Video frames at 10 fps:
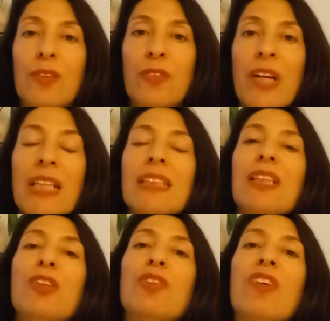
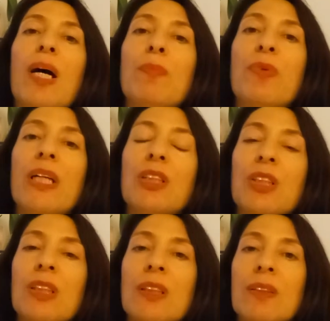raising your
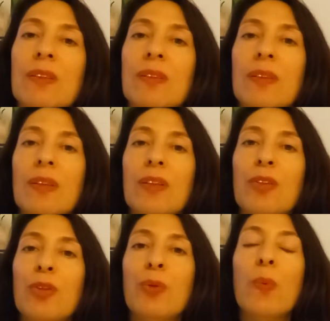vibration.
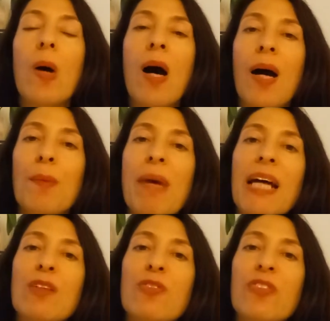You are
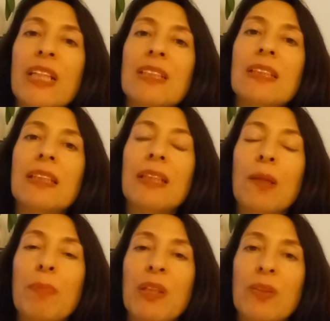manifesting a
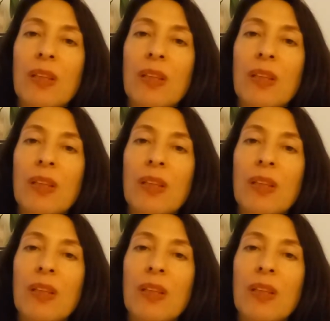better